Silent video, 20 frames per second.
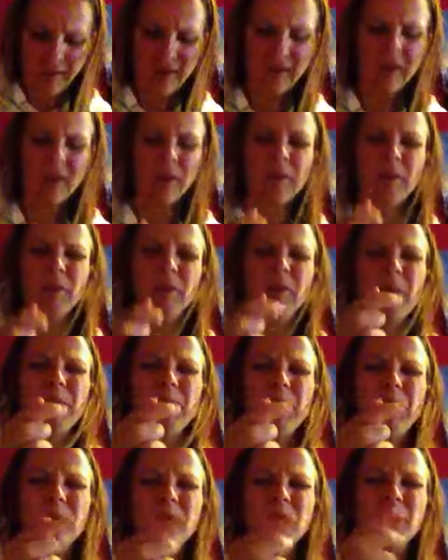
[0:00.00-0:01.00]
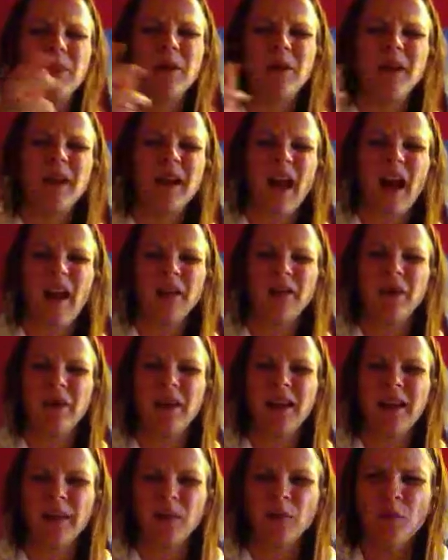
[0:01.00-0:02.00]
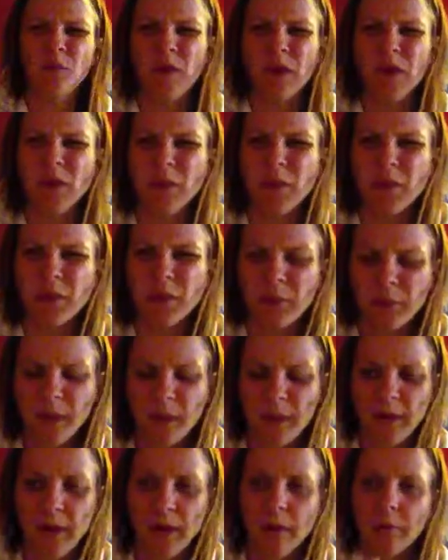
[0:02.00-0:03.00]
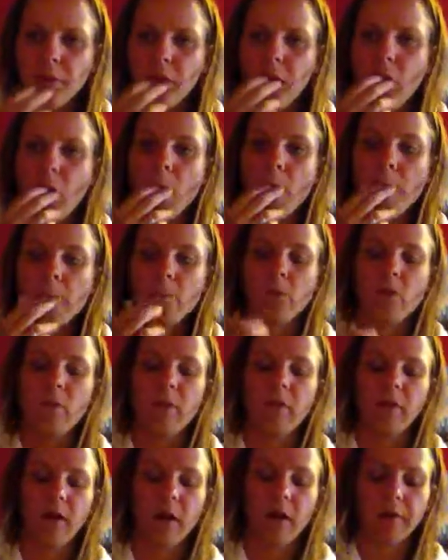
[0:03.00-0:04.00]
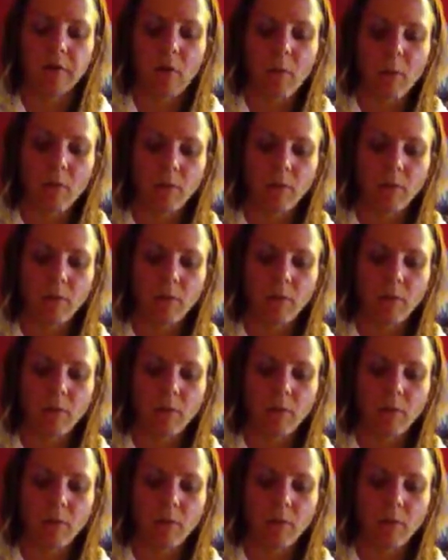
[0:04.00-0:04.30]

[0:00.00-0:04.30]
think this one might be blueberry. I don't know. I couldn't find a blueberry. Let me check.